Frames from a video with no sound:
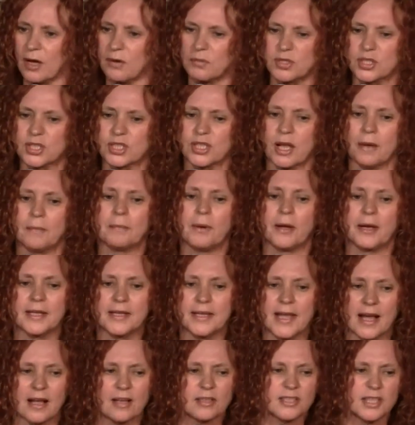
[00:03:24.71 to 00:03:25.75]
I was
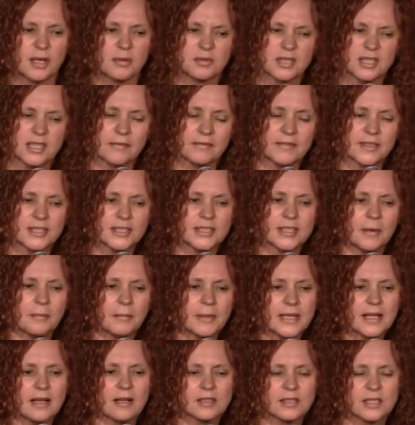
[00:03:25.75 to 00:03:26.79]
somebody else. I was living
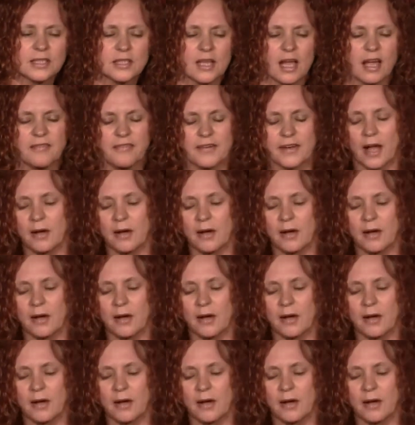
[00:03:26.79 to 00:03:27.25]
somebody else's life,